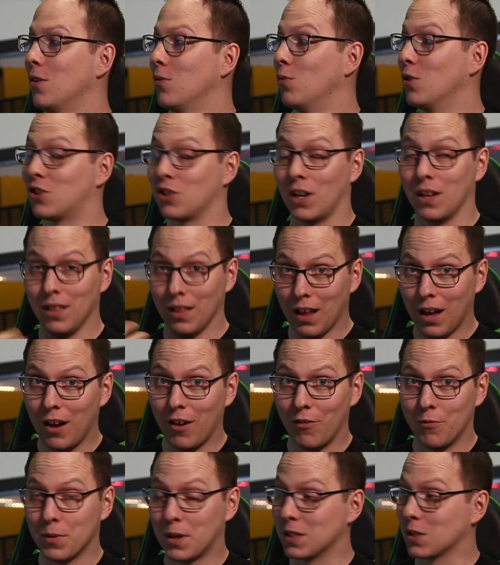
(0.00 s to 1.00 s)
which I
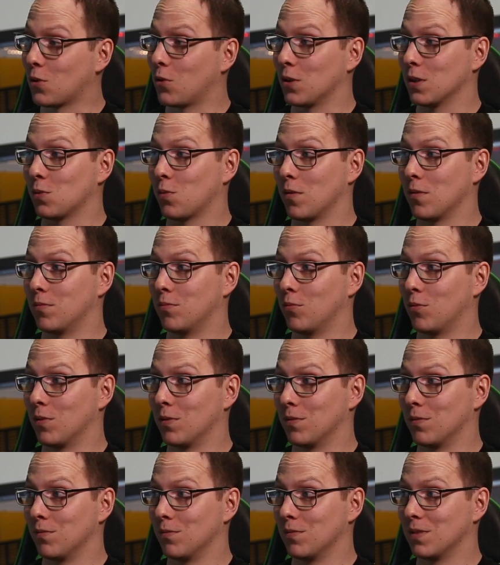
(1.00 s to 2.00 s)
love because of course
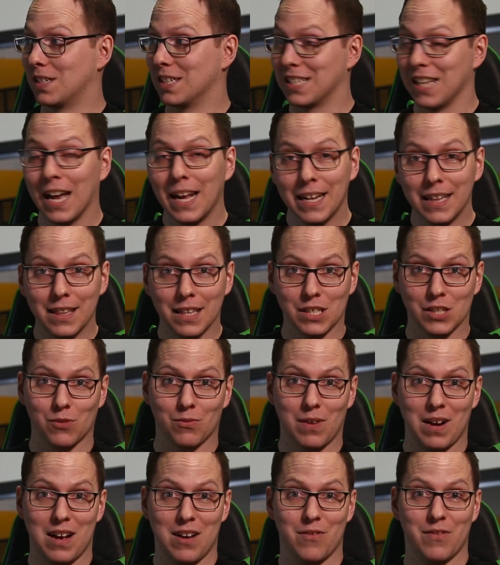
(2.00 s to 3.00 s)
we're designing this
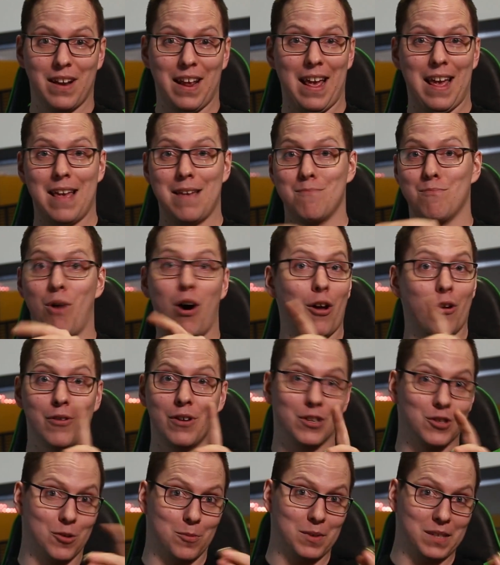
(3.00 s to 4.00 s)
around a modern
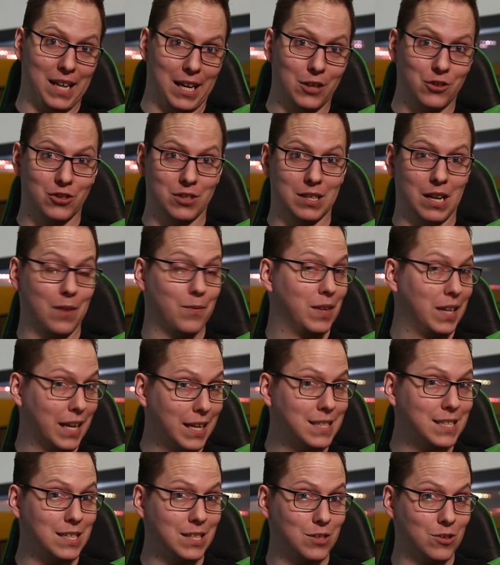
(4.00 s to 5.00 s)
interpretation of the
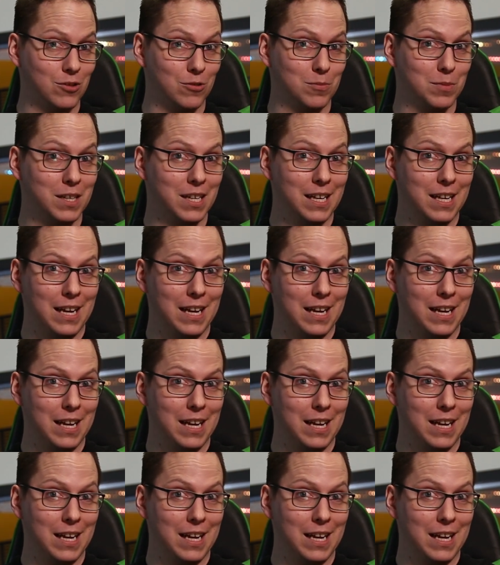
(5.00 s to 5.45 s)
Nixie tube.